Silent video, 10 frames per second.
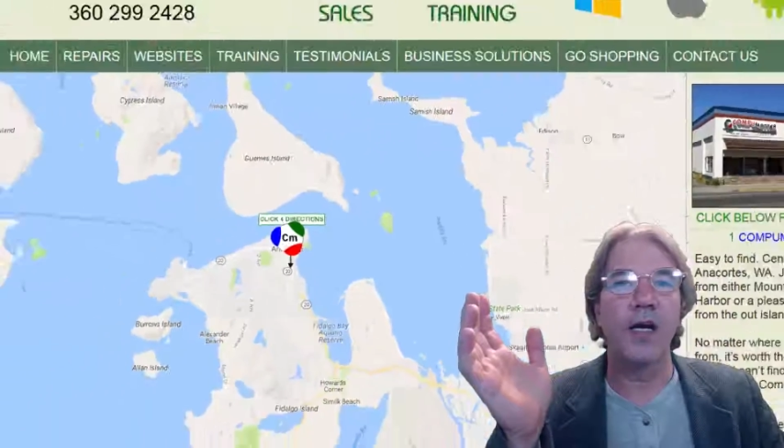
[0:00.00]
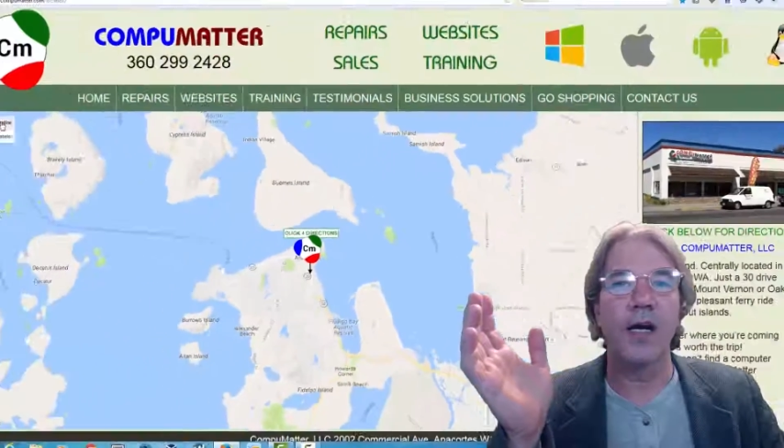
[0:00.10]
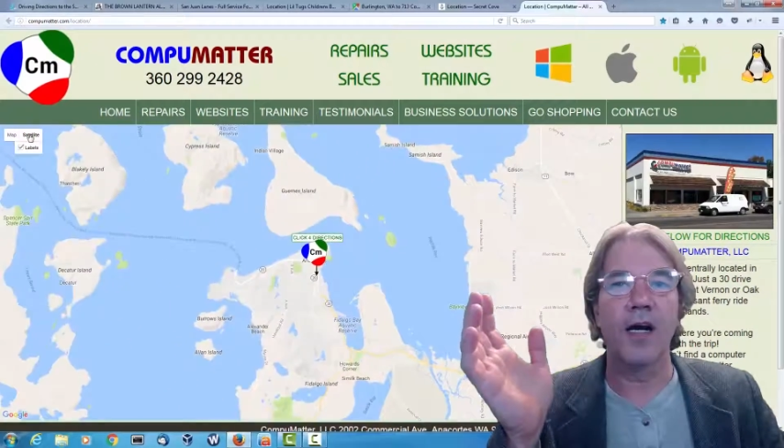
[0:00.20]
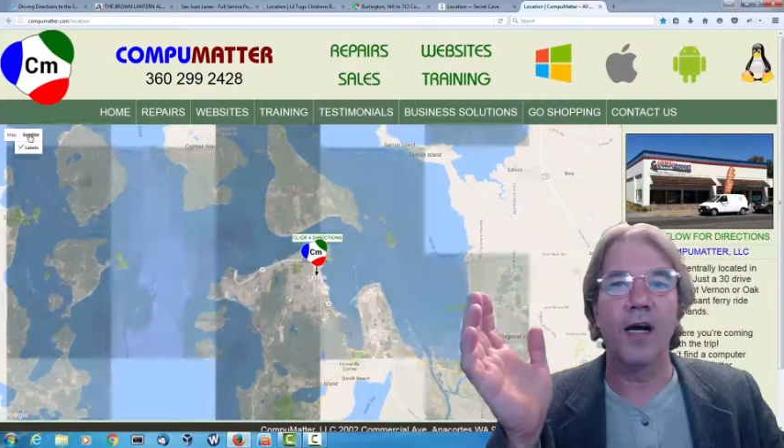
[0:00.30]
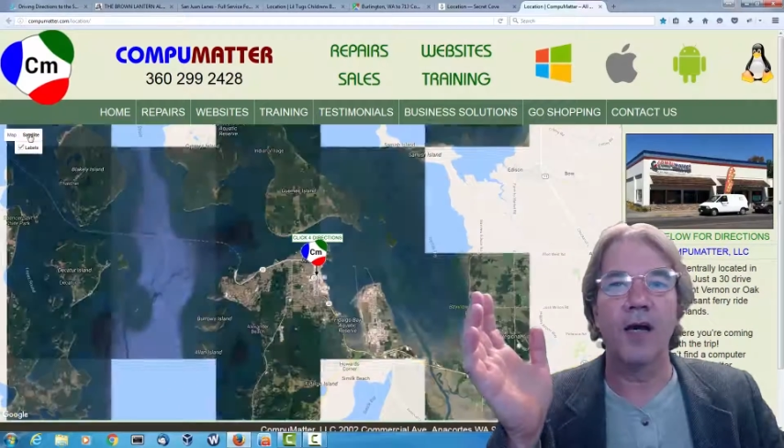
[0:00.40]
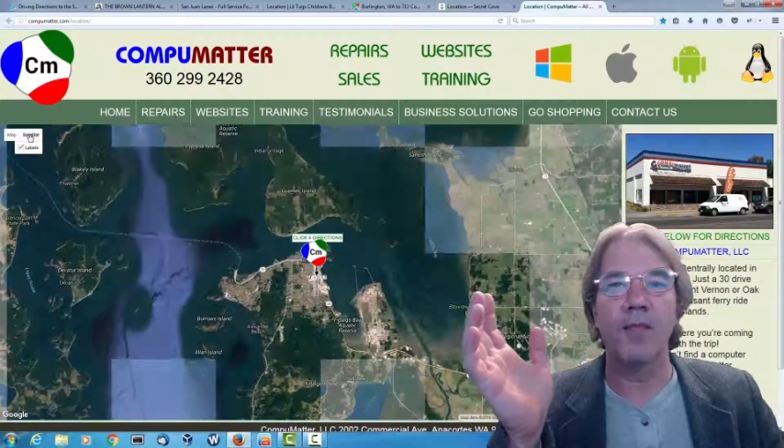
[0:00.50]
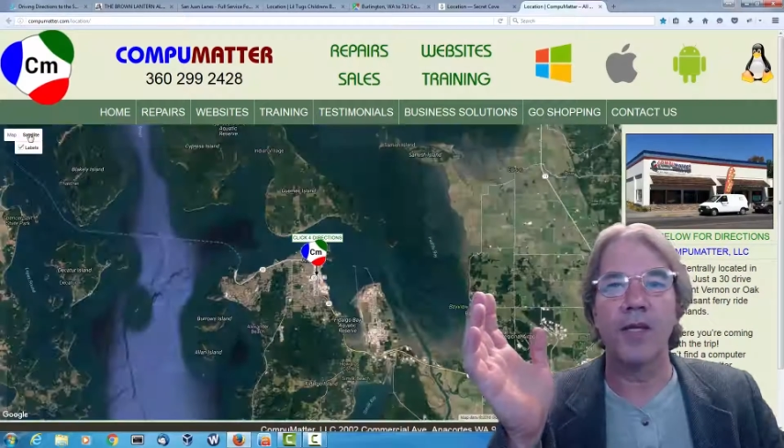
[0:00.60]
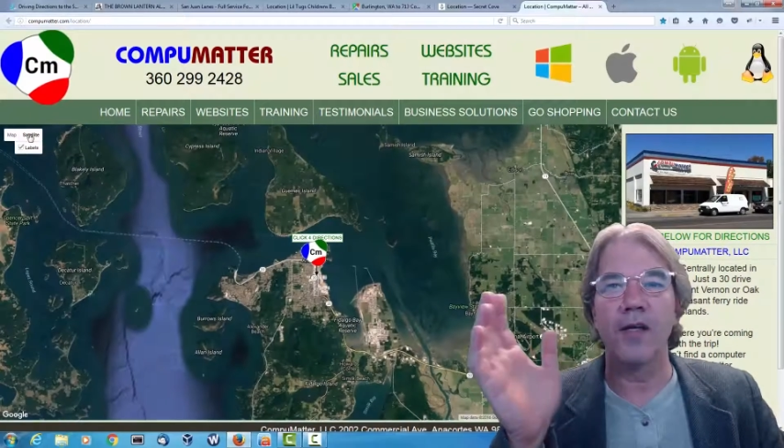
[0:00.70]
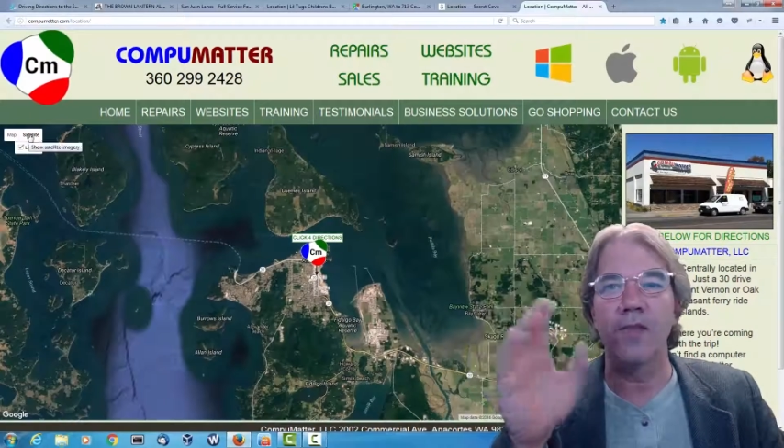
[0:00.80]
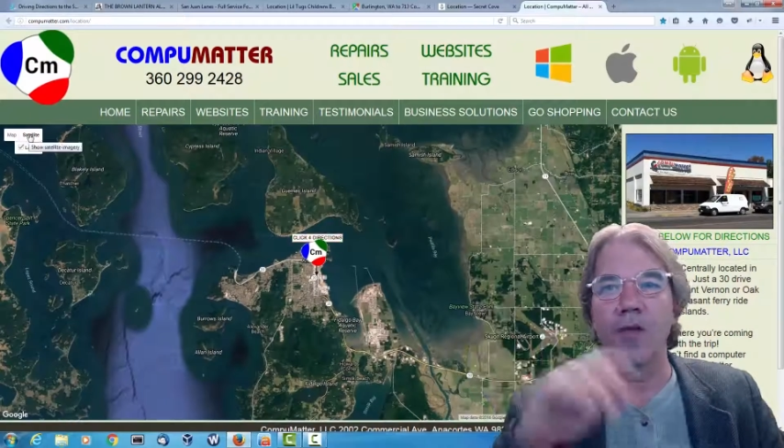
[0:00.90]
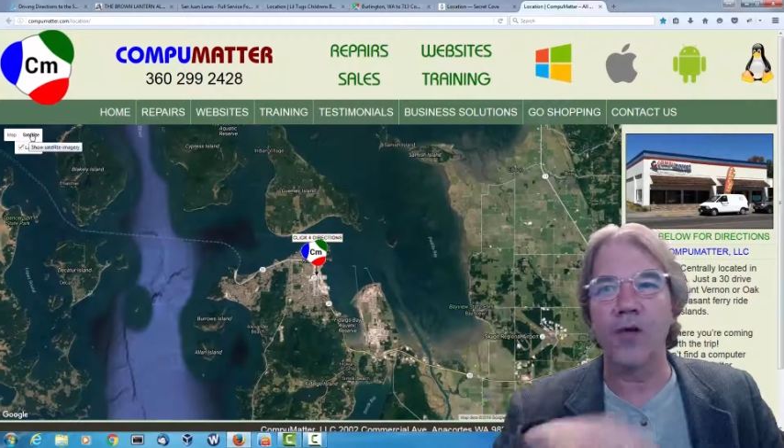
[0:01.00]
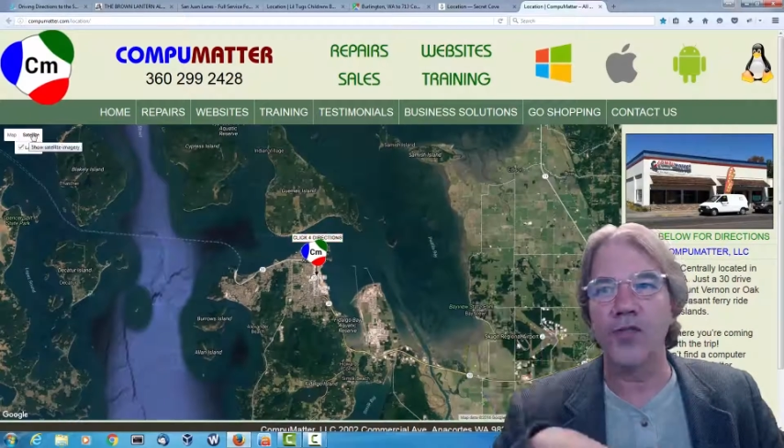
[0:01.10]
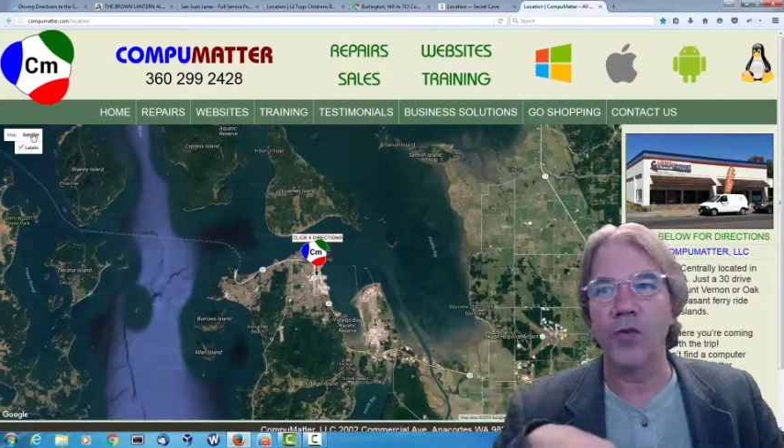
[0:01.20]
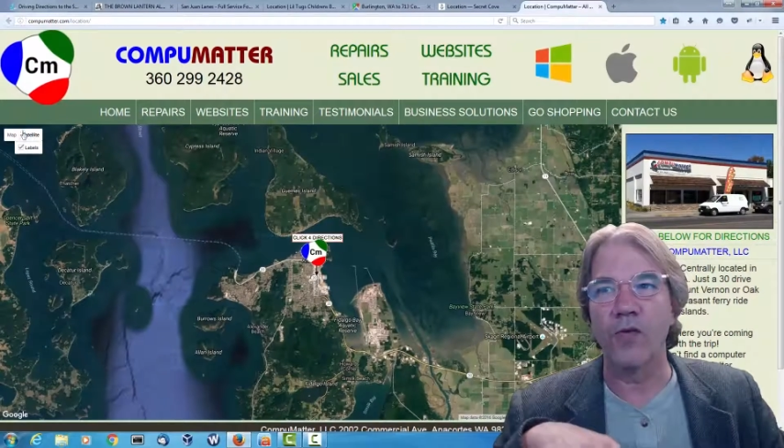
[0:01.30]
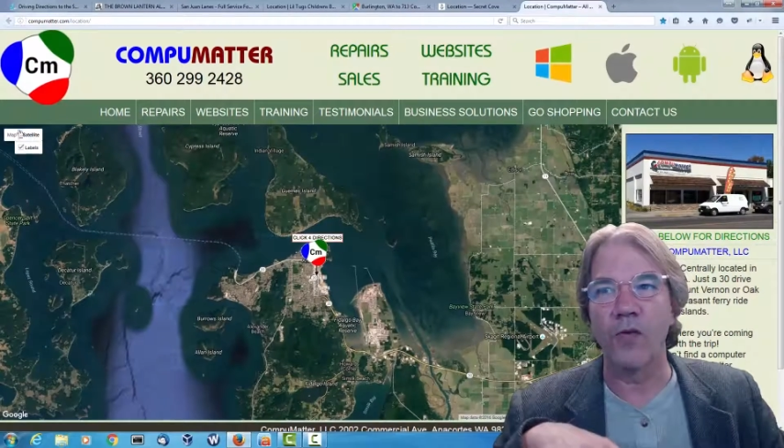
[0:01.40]
And
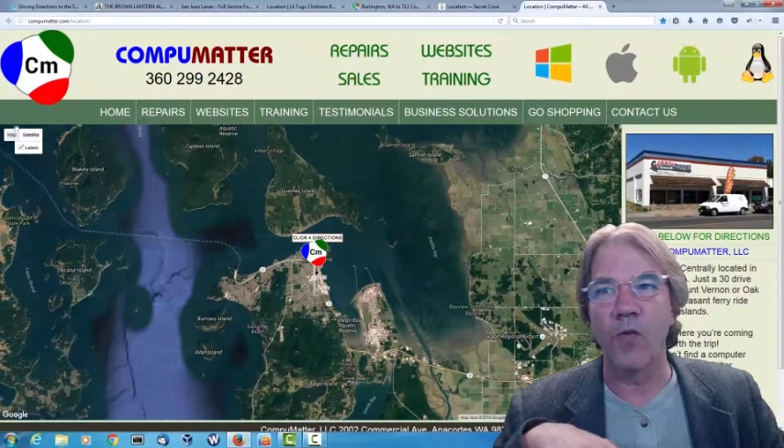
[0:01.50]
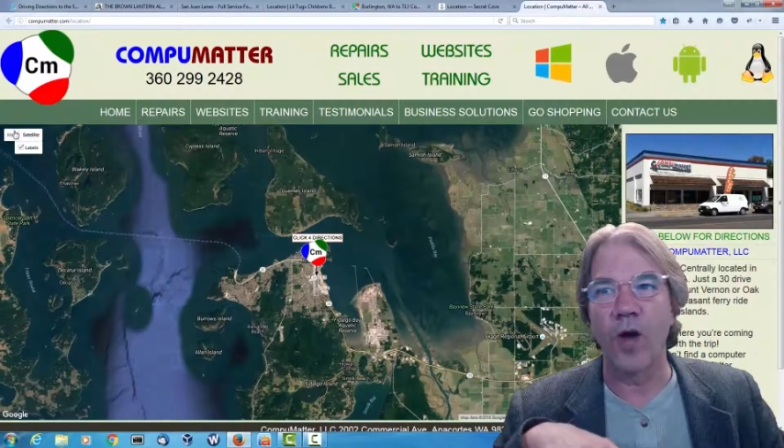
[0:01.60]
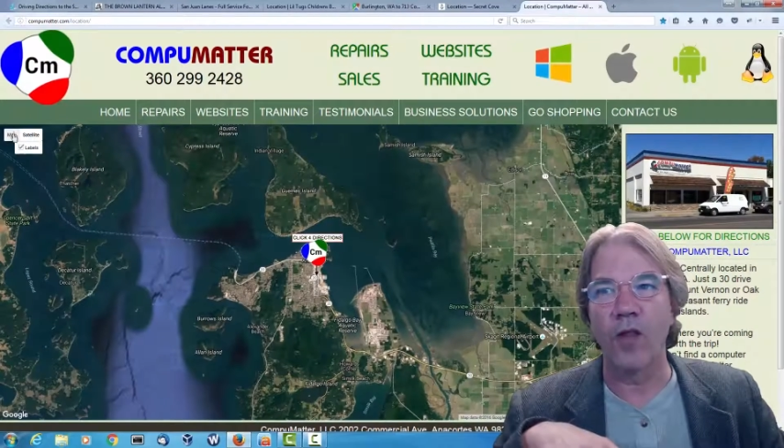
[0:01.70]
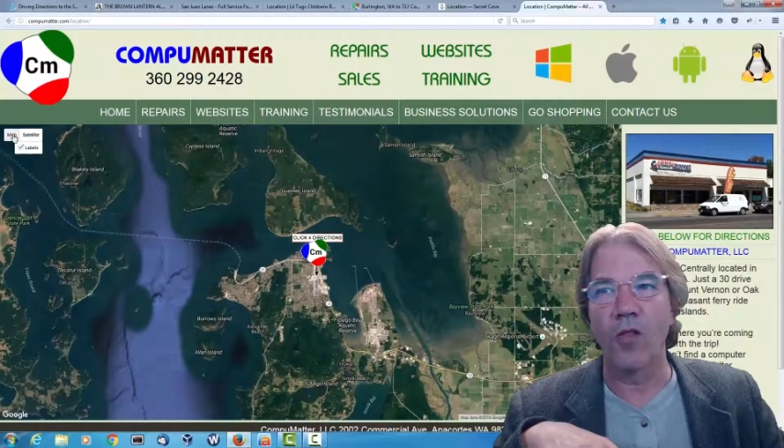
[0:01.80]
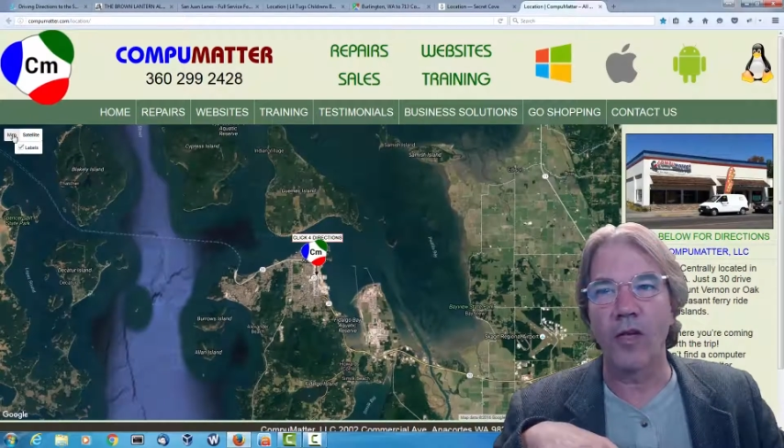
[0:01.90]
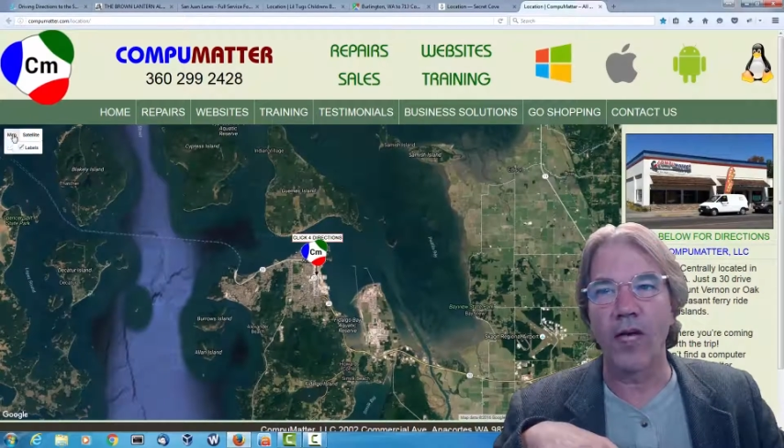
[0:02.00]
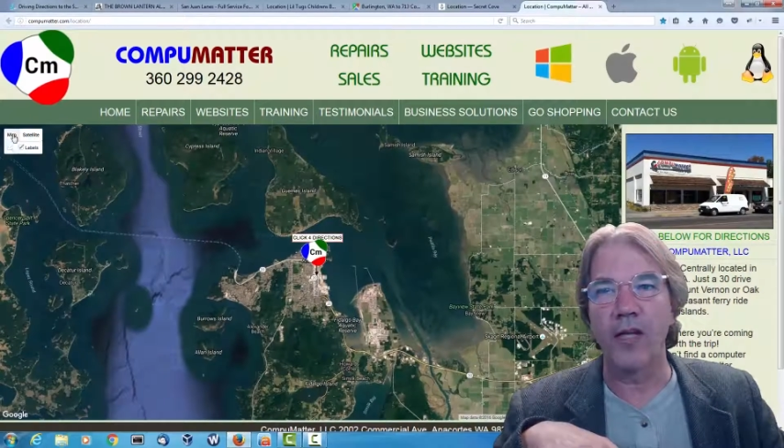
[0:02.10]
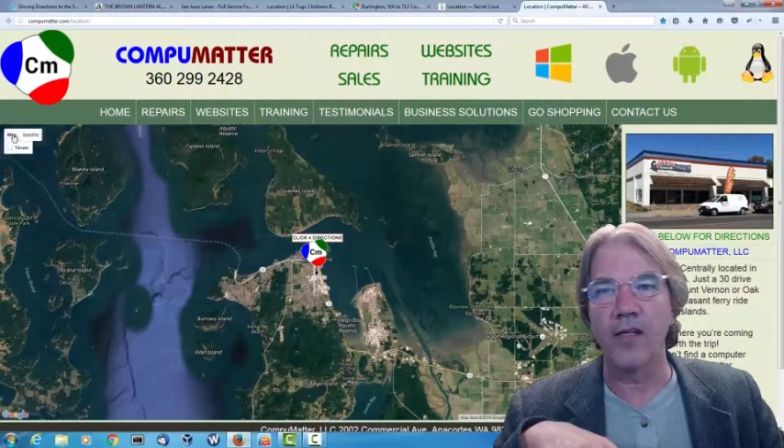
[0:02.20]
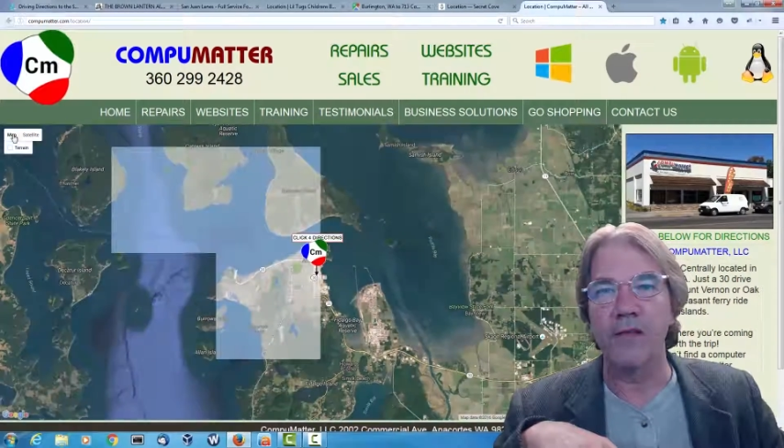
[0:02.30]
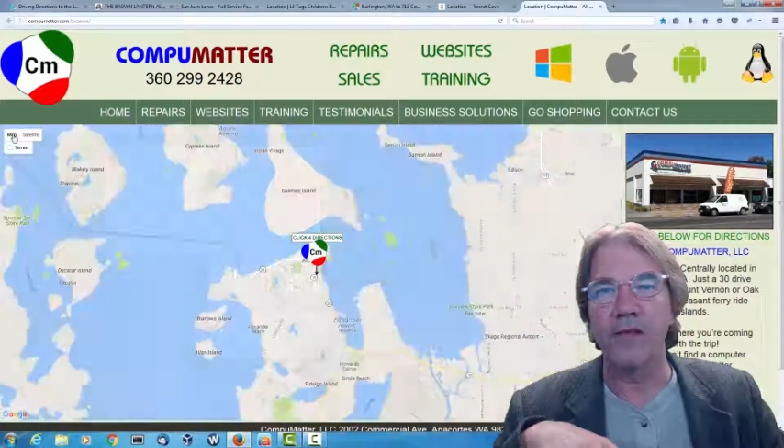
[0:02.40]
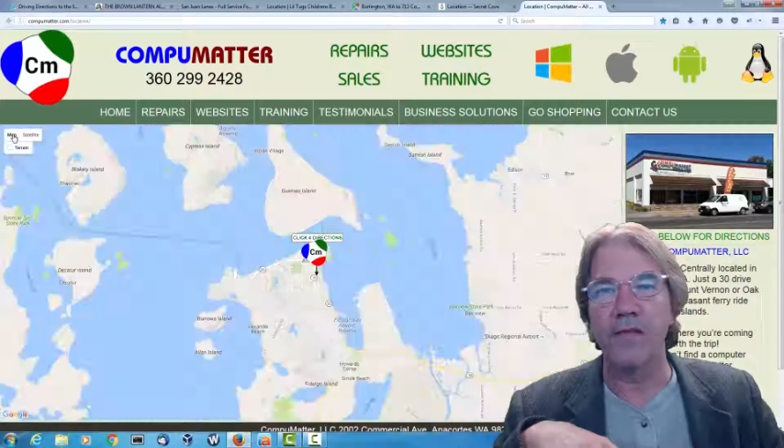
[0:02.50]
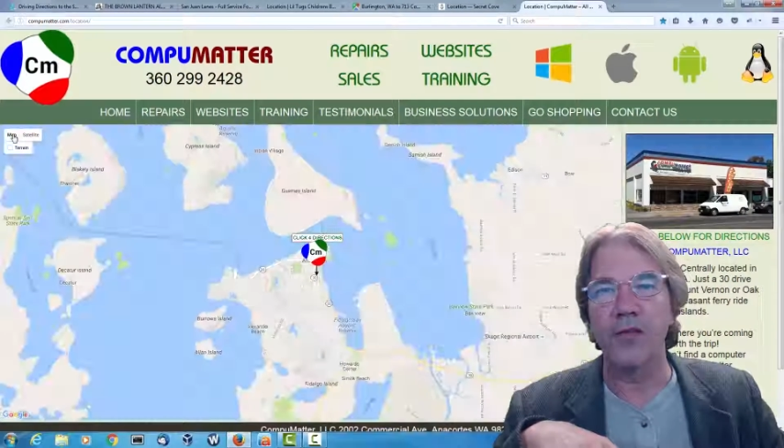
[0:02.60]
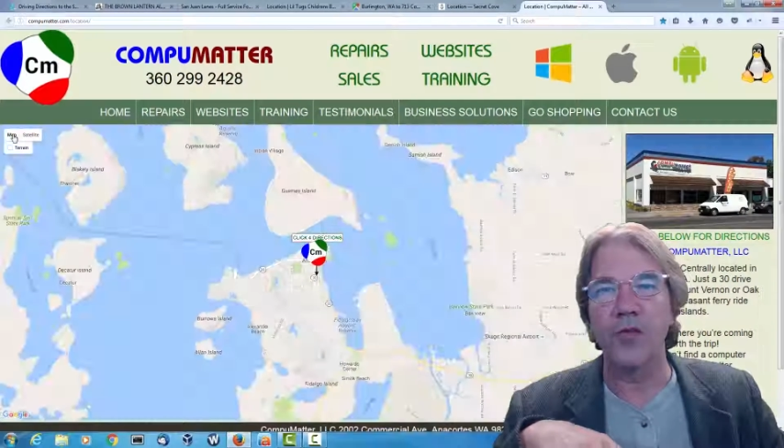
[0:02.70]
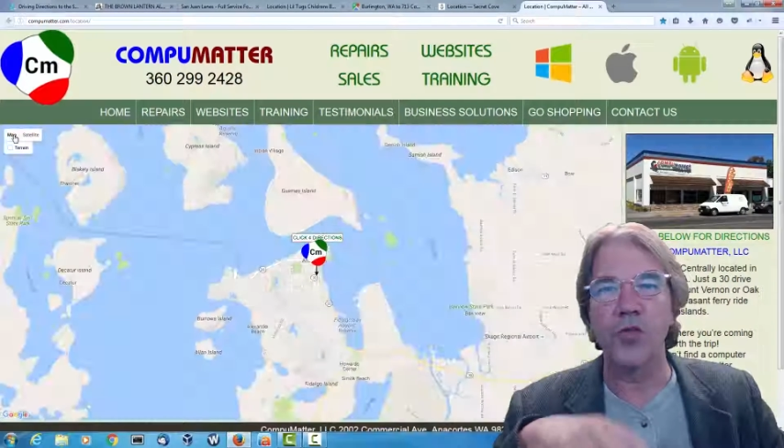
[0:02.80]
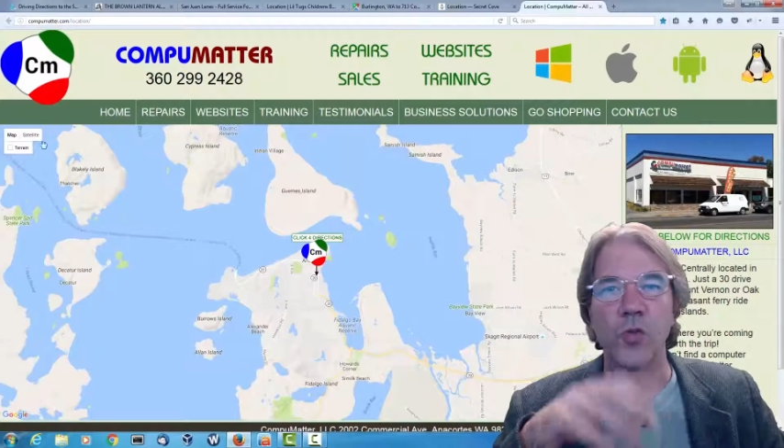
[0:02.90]
also, if we want to look at it different
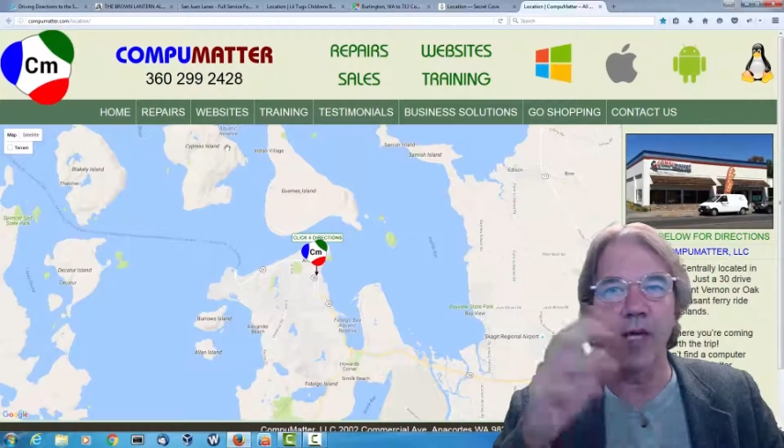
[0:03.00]
views,